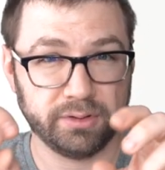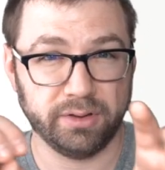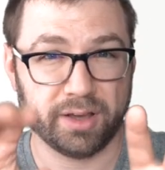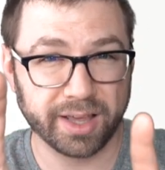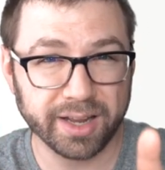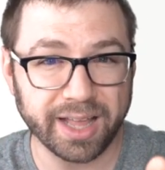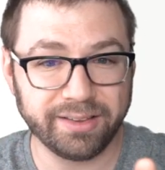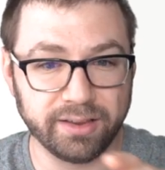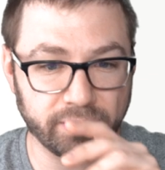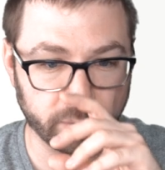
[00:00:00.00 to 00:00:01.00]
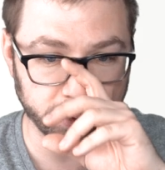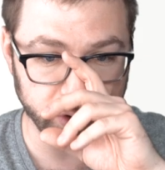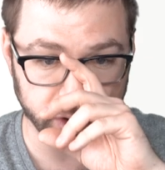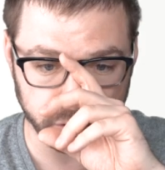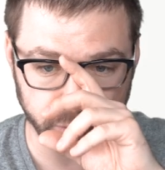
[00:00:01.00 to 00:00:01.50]
You kind of get an idea of like what
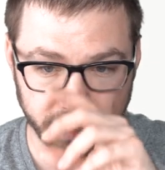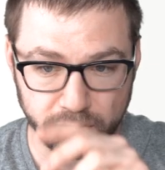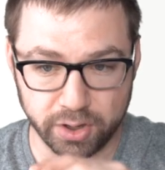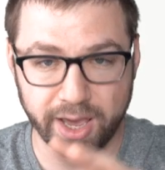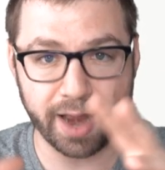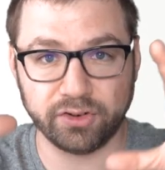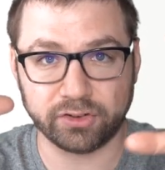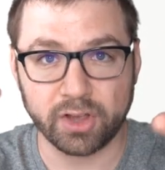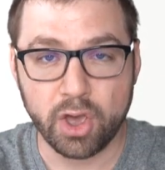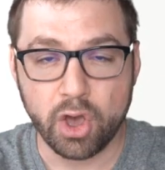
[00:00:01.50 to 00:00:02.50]
you can do here. You can kind of just